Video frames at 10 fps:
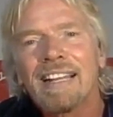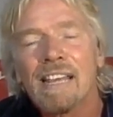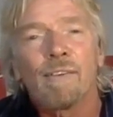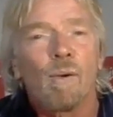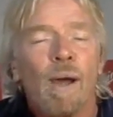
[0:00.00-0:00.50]

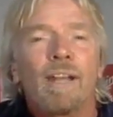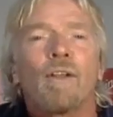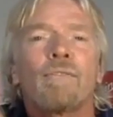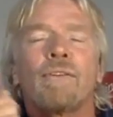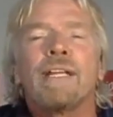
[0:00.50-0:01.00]
given quite a
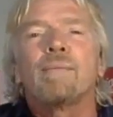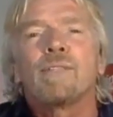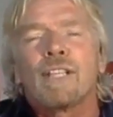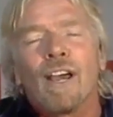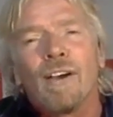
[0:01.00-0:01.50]
lot of
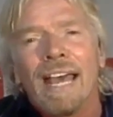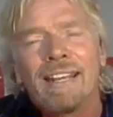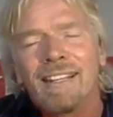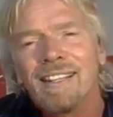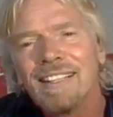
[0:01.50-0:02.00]
freedom to go
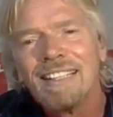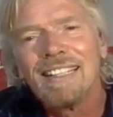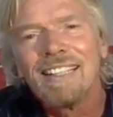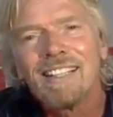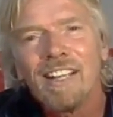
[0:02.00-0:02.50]
ahead and
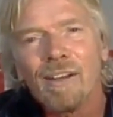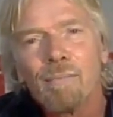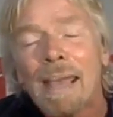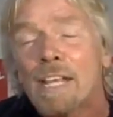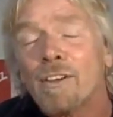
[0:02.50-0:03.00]

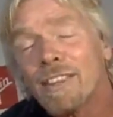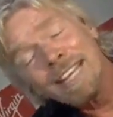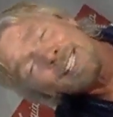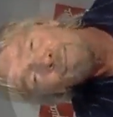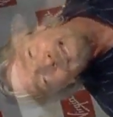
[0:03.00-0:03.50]
make good
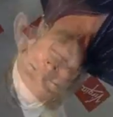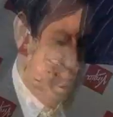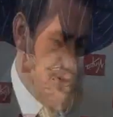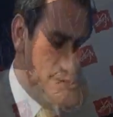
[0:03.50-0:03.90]
things and make mistakes.